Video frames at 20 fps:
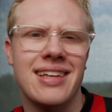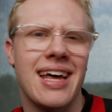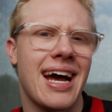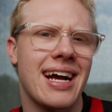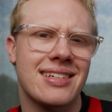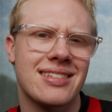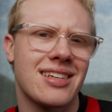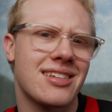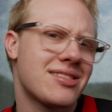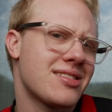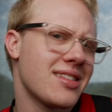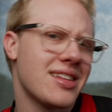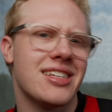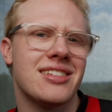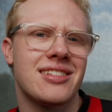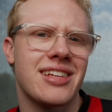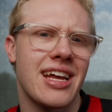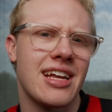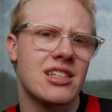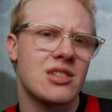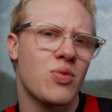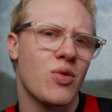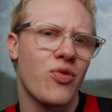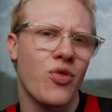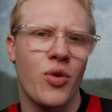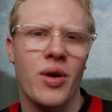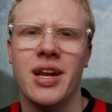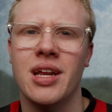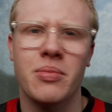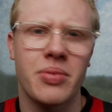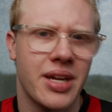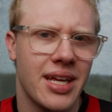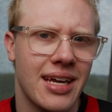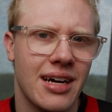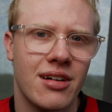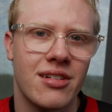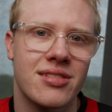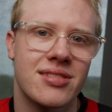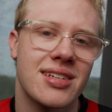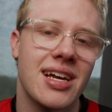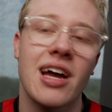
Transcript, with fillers: access to these dates before anybody else.